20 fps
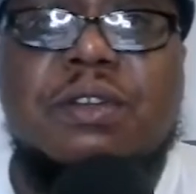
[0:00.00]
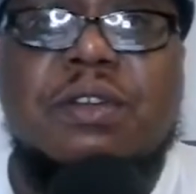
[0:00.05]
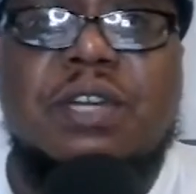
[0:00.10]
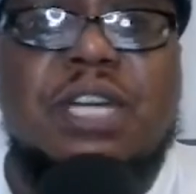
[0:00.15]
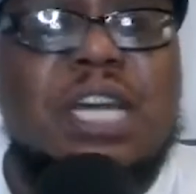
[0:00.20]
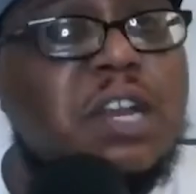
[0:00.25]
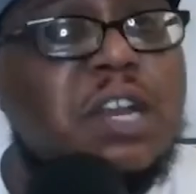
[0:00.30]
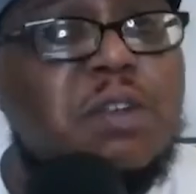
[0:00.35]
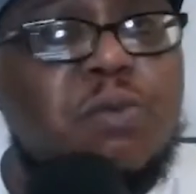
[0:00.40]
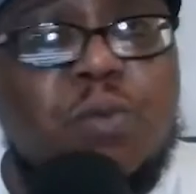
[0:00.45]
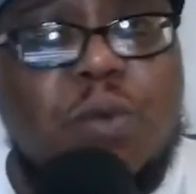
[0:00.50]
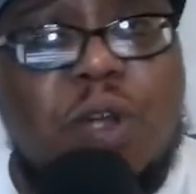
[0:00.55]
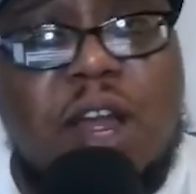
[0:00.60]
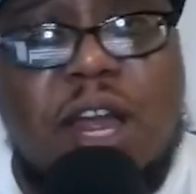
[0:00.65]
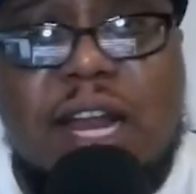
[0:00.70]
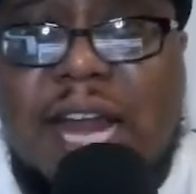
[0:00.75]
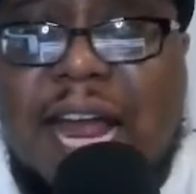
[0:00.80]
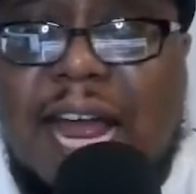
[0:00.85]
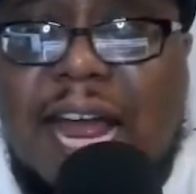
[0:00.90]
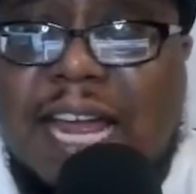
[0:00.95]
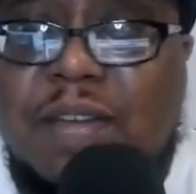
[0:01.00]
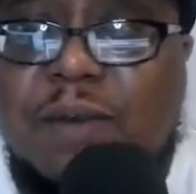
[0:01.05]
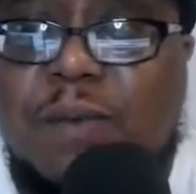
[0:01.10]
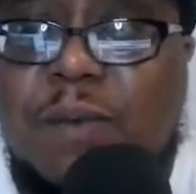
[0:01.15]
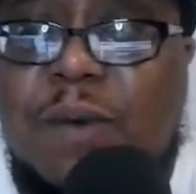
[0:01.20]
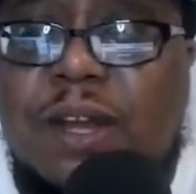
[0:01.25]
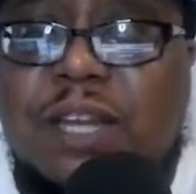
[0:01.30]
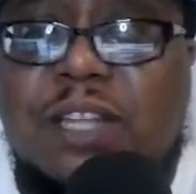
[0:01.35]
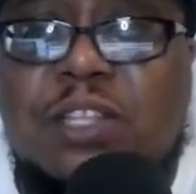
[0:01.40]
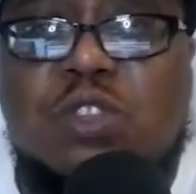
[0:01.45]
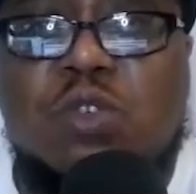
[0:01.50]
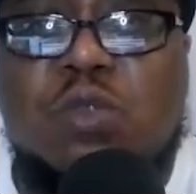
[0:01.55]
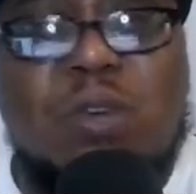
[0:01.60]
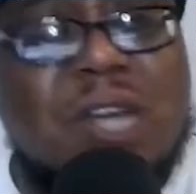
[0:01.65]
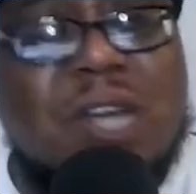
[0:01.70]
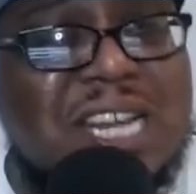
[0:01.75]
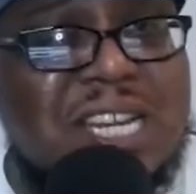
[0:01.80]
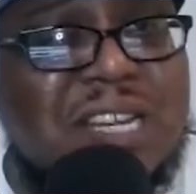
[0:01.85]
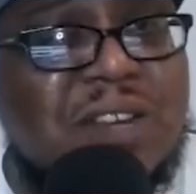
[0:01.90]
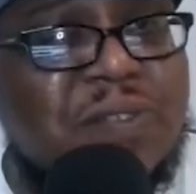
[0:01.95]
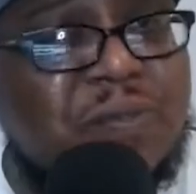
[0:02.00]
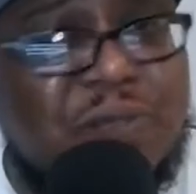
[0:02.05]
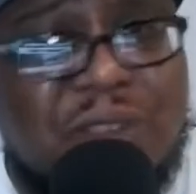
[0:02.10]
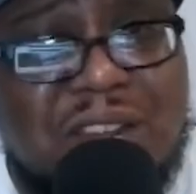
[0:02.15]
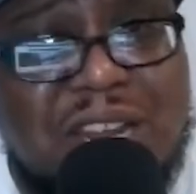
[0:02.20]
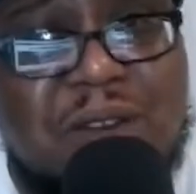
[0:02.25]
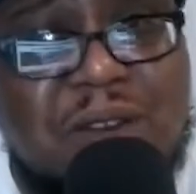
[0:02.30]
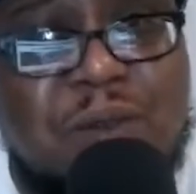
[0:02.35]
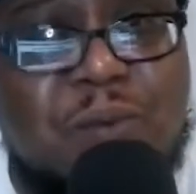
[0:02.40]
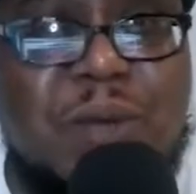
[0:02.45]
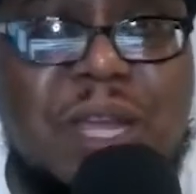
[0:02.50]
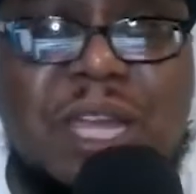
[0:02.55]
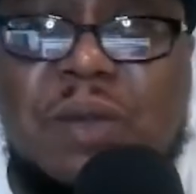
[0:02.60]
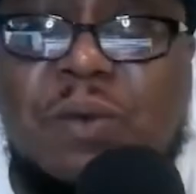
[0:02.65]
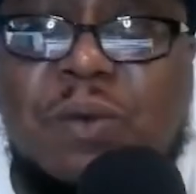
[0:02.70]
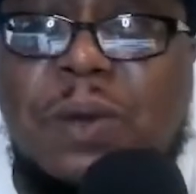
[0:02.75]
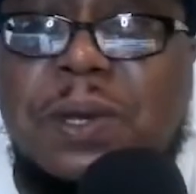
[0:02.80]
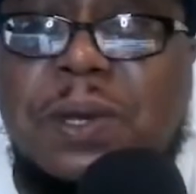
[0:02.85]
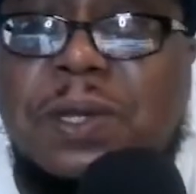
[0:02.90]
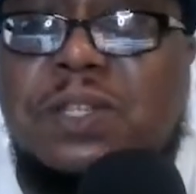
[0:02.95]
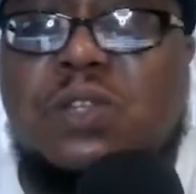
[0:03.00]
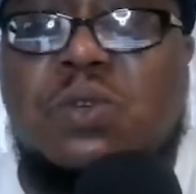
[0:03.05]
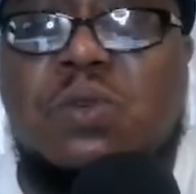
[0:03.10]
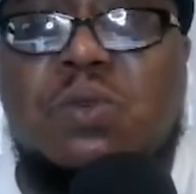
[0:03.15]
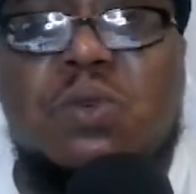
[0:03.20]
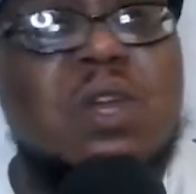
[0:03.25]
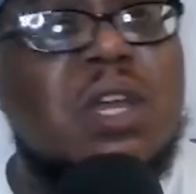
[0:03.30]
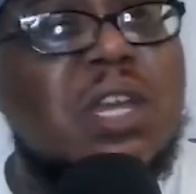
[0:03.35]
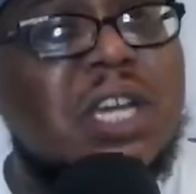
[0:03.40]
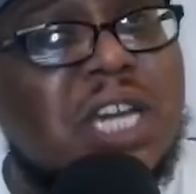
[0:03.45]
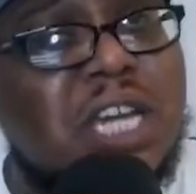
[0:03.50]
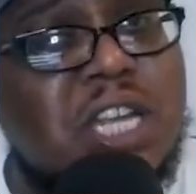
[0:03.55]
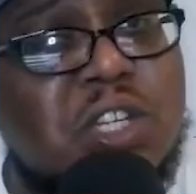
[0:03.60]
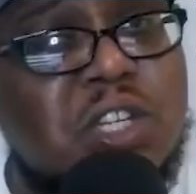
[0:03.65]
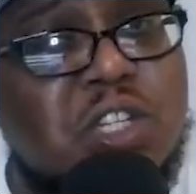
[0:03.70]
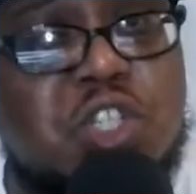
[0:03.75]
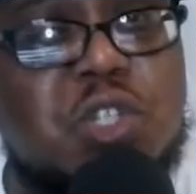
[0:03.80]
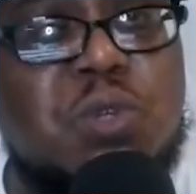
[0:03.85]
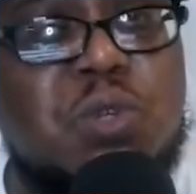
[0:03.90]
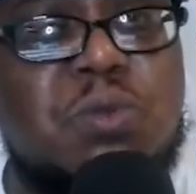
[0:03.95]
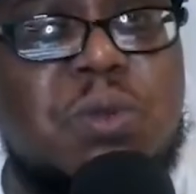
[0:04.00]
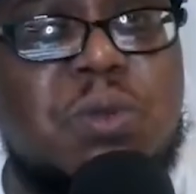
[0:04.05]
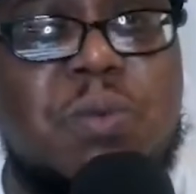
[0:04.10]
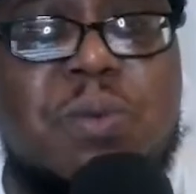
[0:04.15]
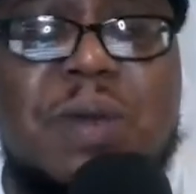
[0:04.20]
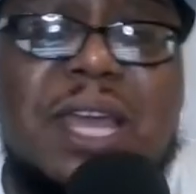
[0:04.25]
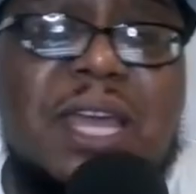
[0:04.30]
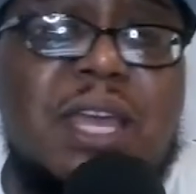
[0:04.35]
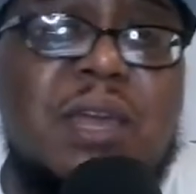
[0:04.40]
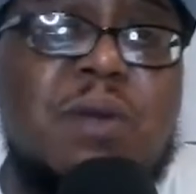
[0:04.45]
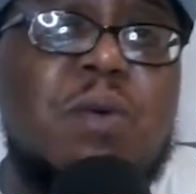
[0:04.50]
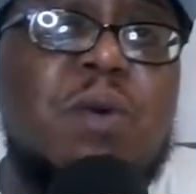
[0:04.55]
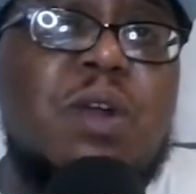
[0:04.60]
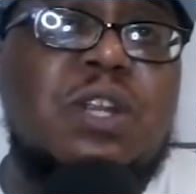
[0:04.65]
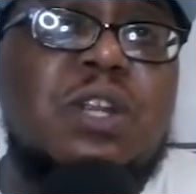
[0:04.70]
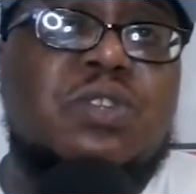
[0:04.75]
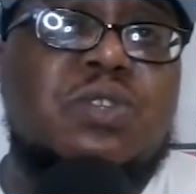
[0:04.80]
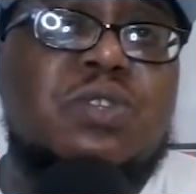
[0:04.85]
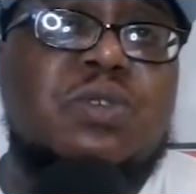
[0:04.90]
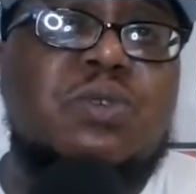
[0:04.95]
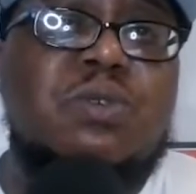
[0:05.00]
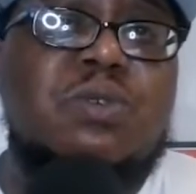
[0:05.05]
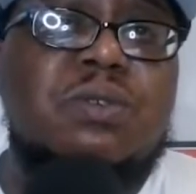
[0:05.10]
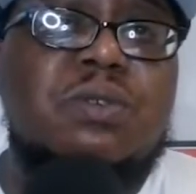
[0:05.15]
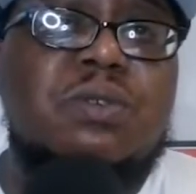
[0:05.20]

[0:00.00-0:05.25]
Couldn't run how he wanted to, couldn't defend the way he wanted to, couldn't shoot the way he wanted to.